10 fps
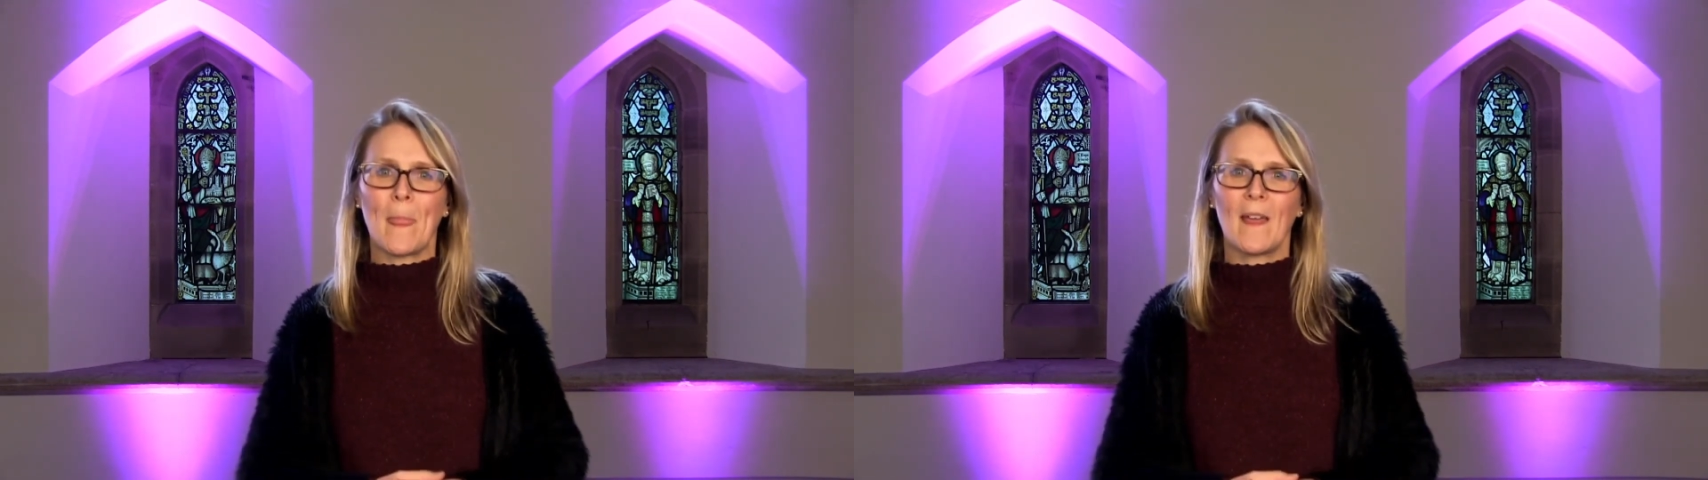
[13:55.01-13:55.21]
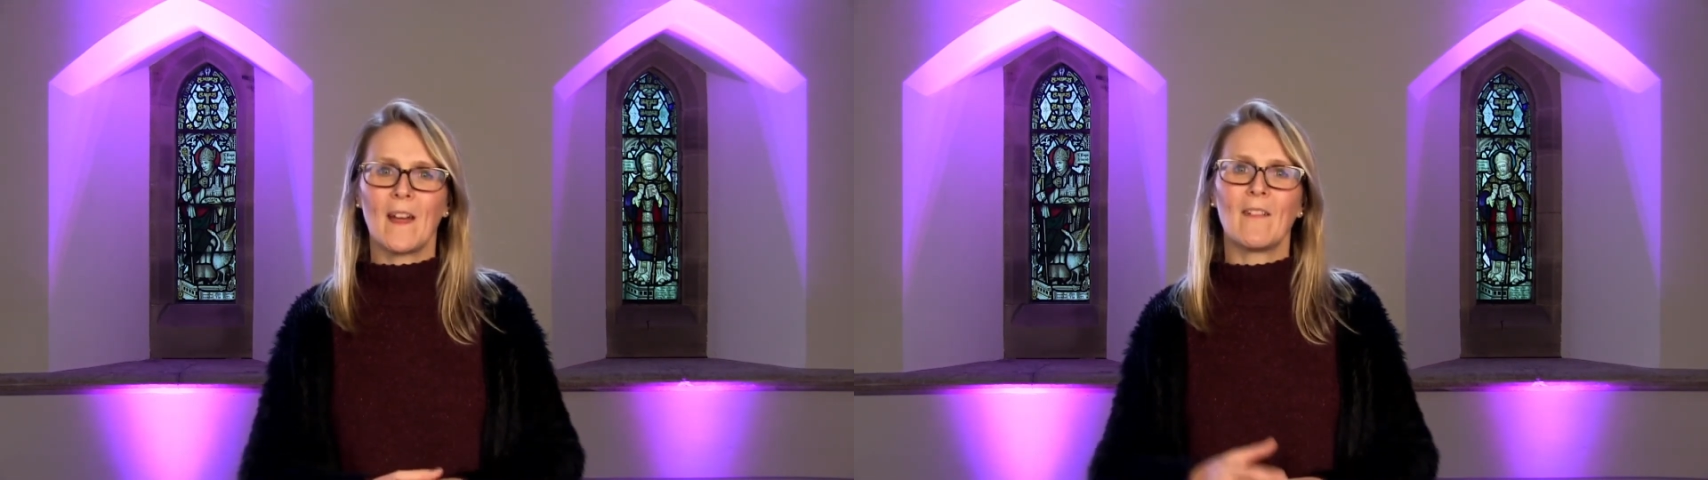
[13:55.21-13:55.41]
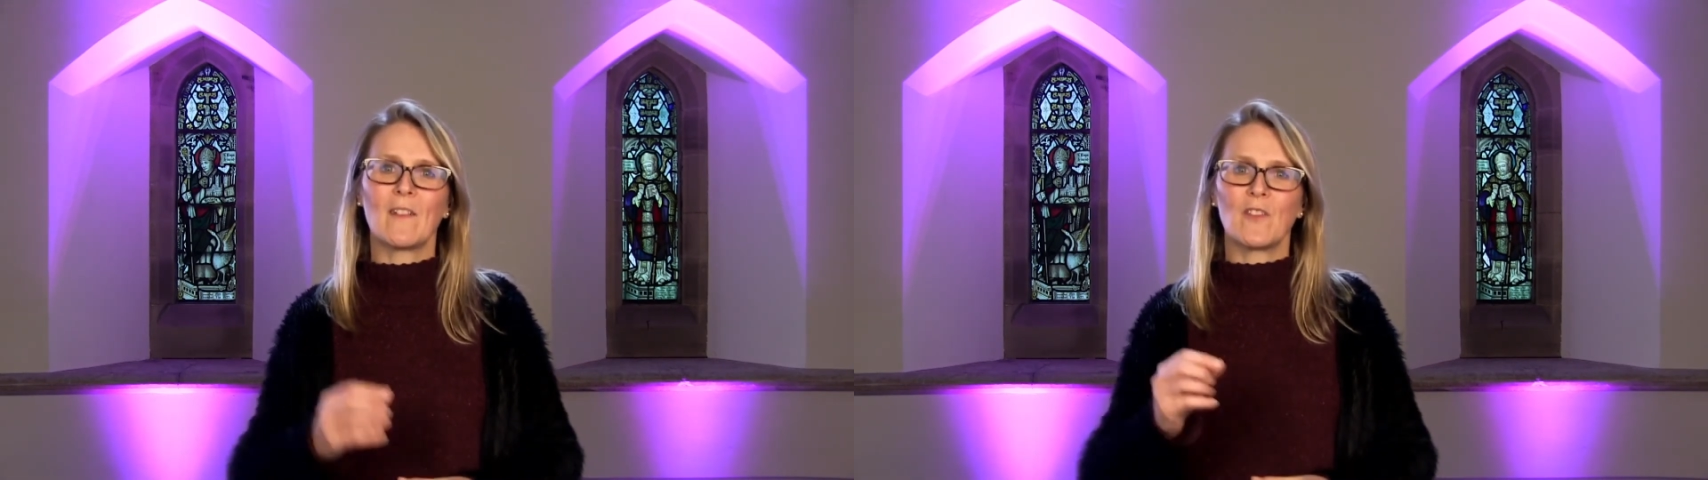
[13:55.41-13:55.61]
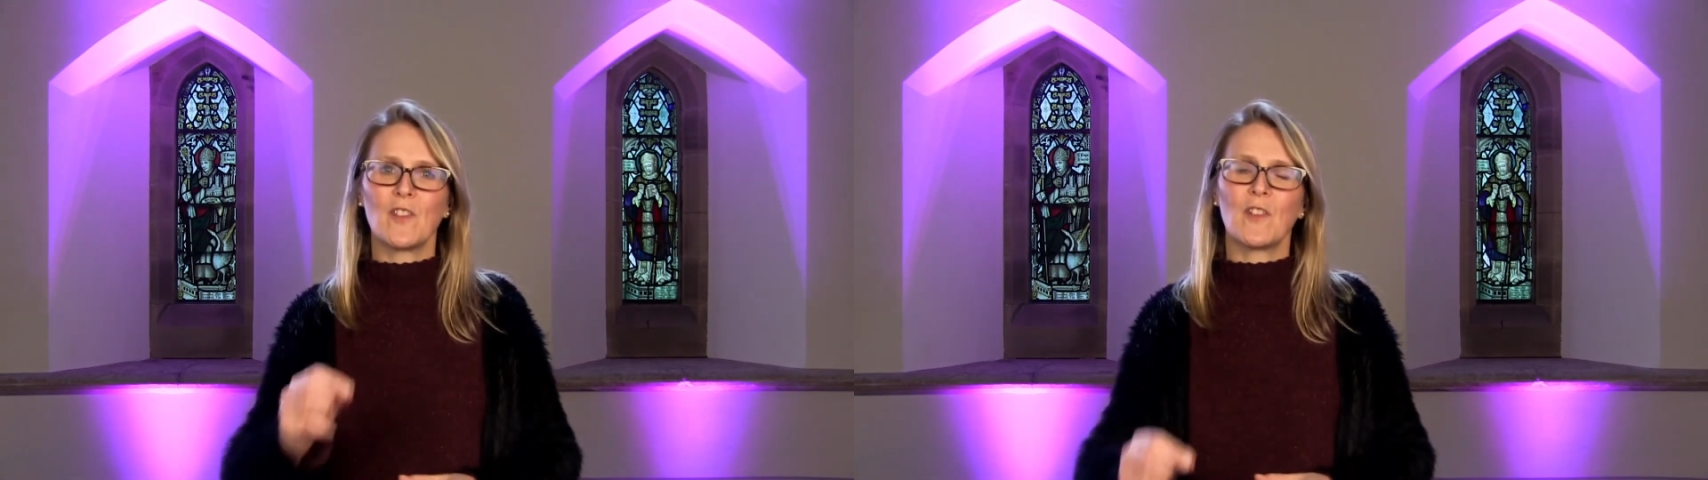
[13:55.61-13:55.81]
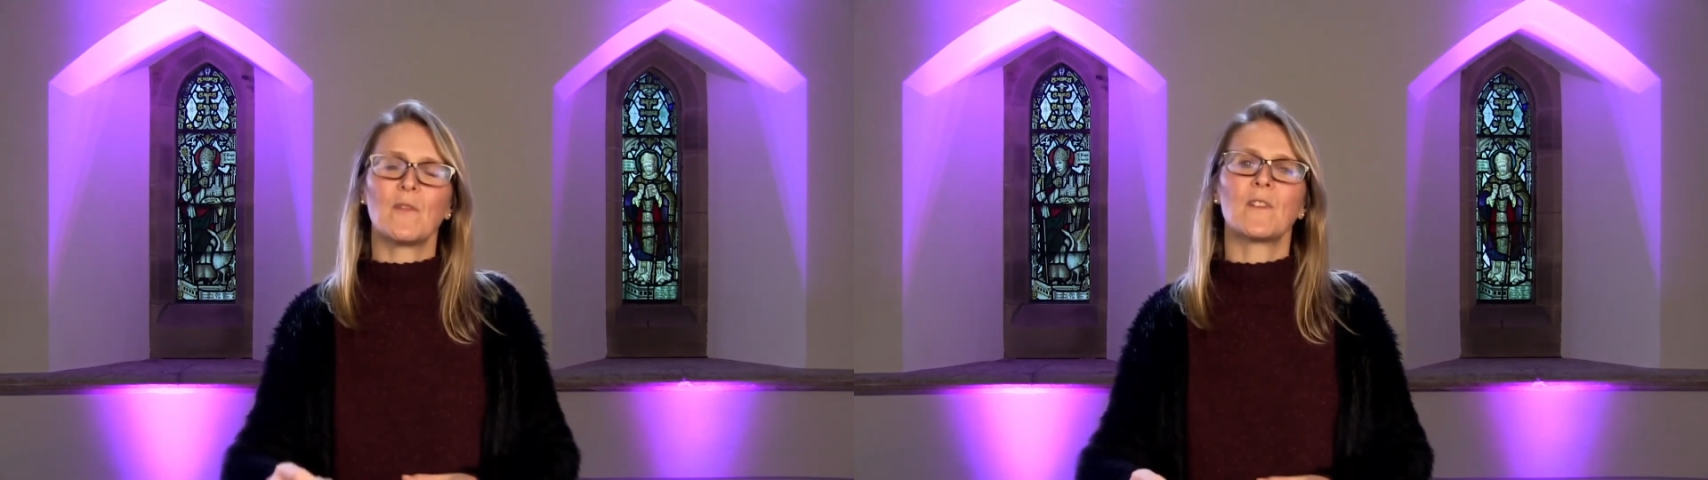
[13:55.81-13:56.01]
around
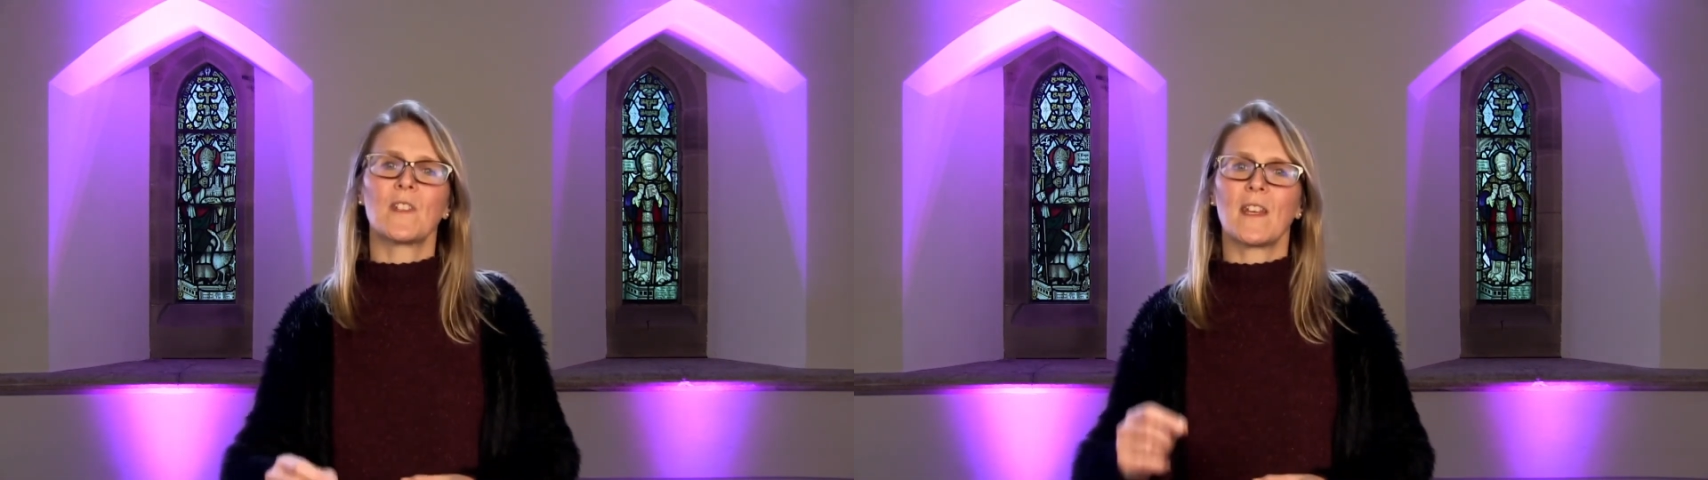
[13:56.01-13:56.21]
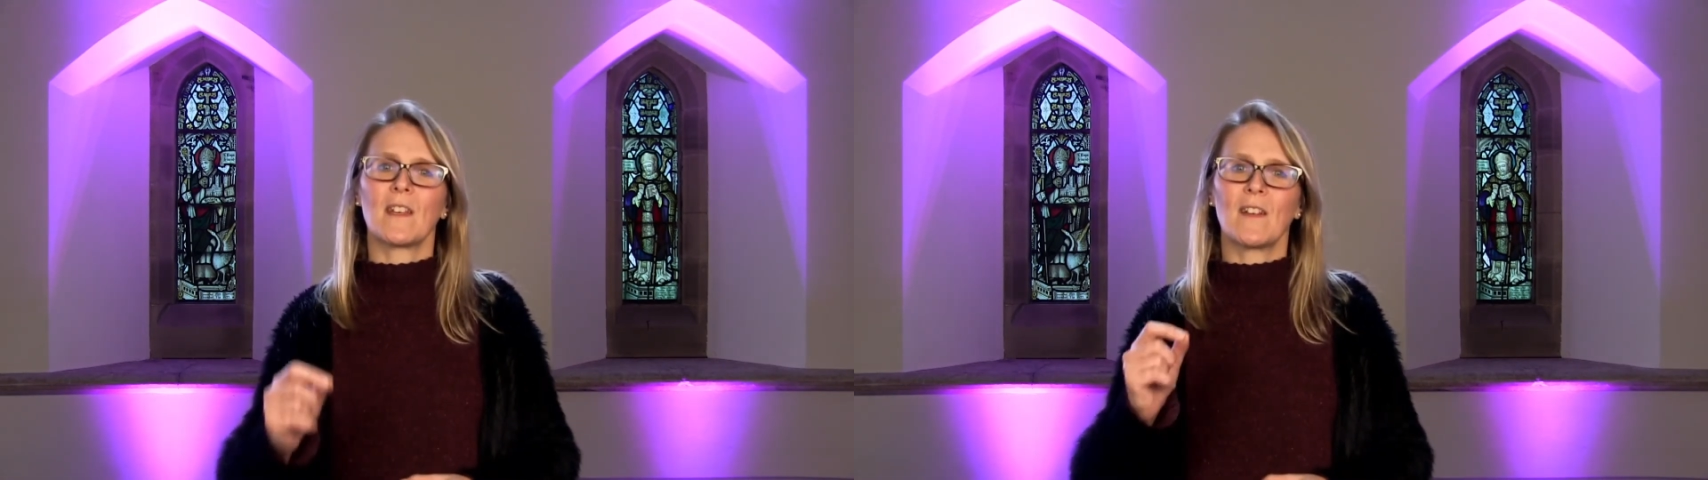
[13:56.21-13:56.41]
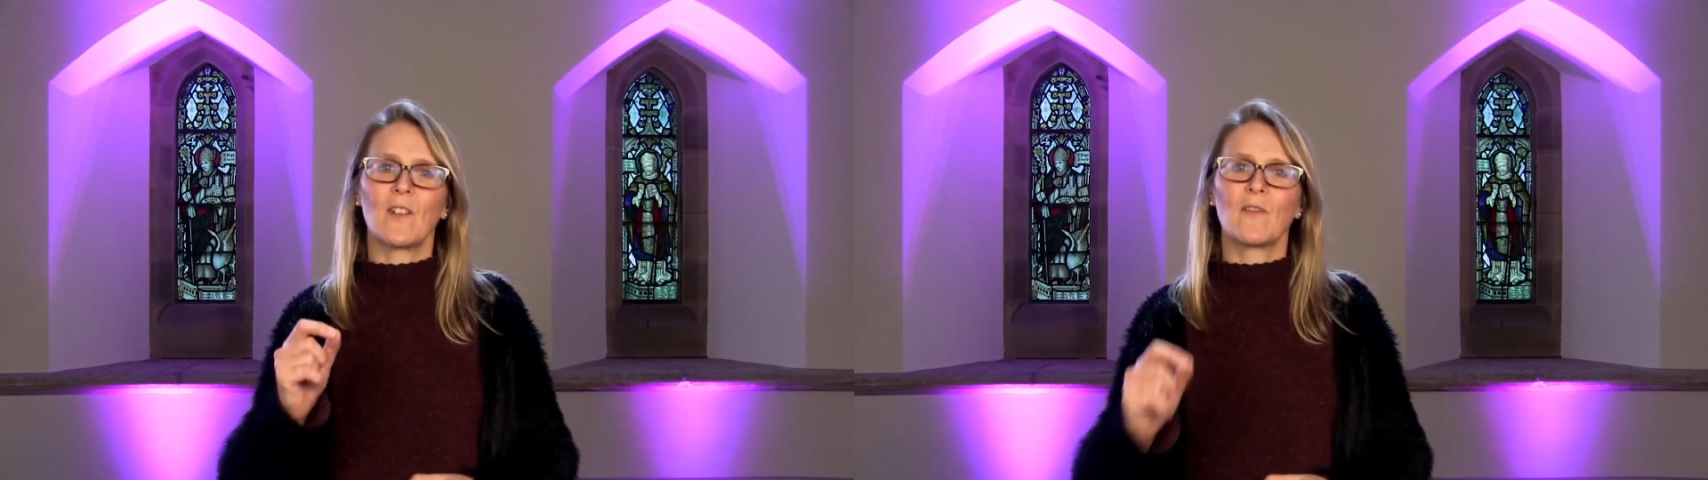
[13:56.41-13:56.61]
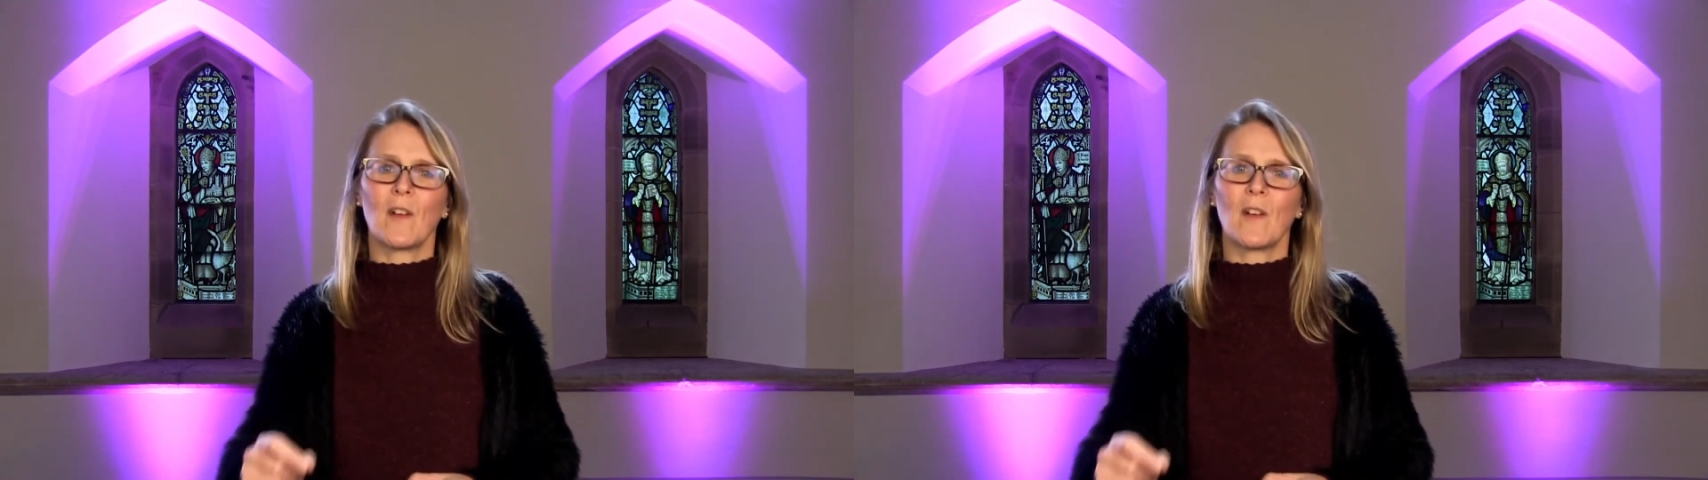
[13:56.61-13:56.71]
choosing growth.